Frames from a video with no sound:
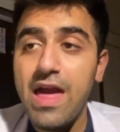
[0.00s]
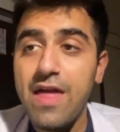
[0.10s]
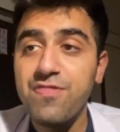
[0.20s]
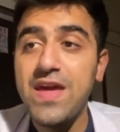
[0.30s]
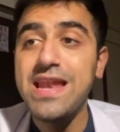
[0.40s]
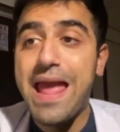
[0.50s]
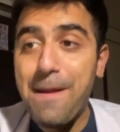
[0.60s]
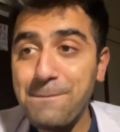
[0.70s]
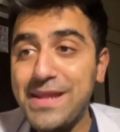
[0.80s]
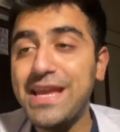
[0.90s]
and then
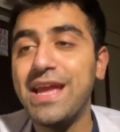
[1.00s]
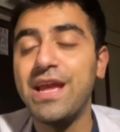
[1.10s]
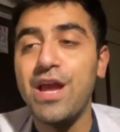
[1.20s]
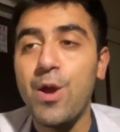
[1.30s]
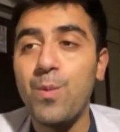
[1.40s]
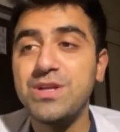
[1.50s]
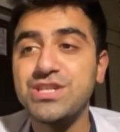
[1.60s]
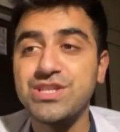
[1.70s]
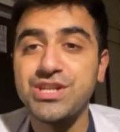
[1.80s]
MDA, which is